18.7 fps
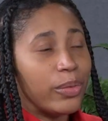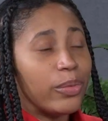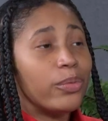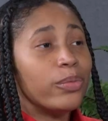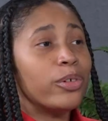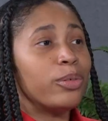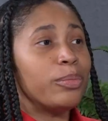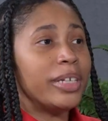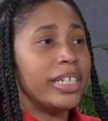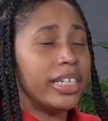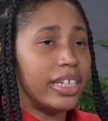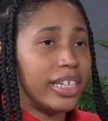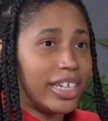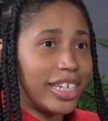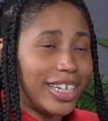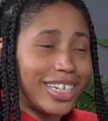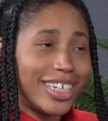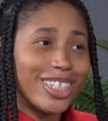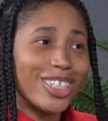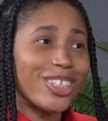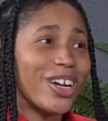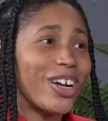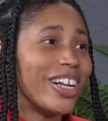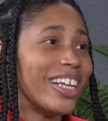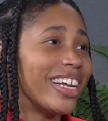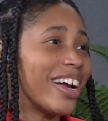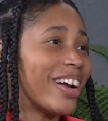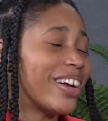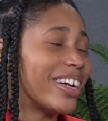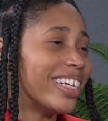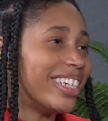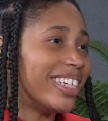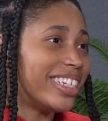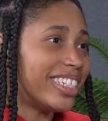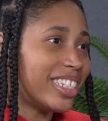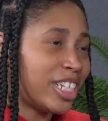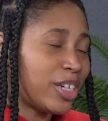we'll be starting our
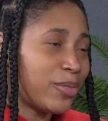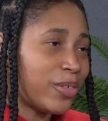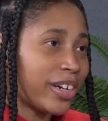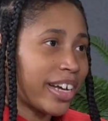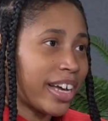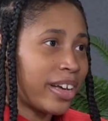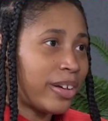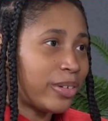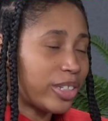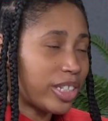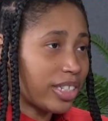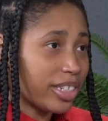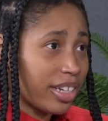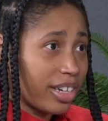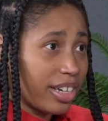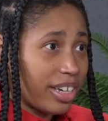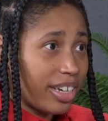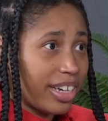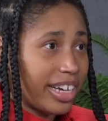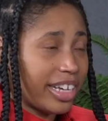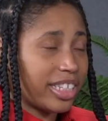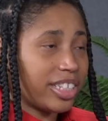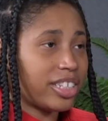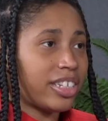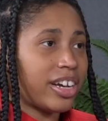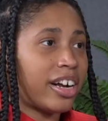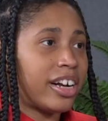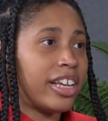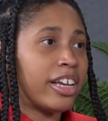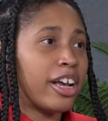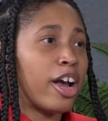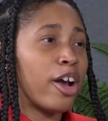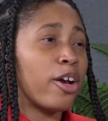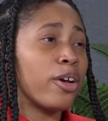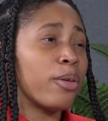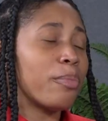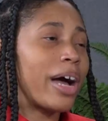conditioning workouts and starting
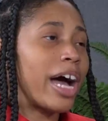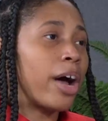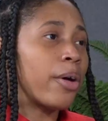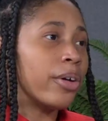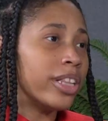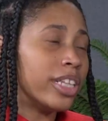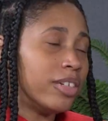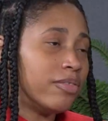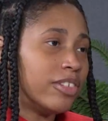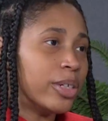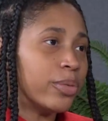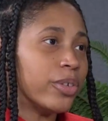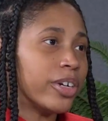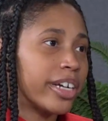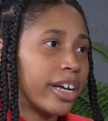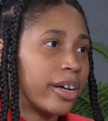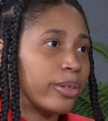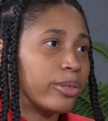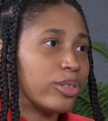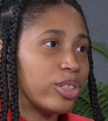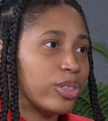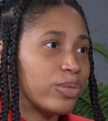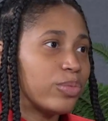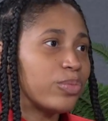our powerlifting workouts.